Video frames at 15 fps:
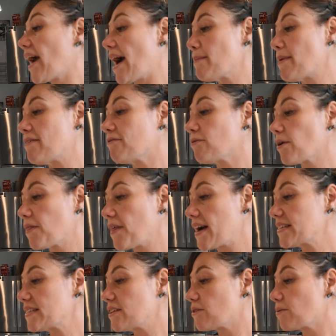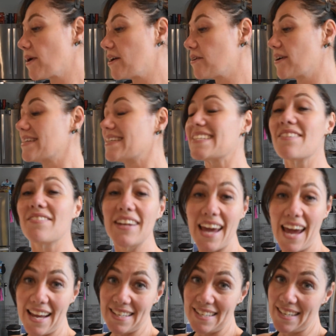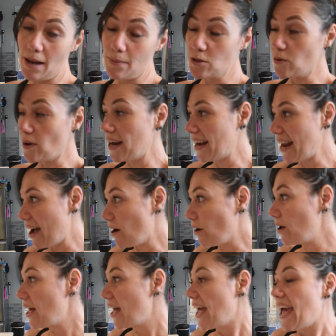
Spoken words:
I'm at 4,378 steps right now.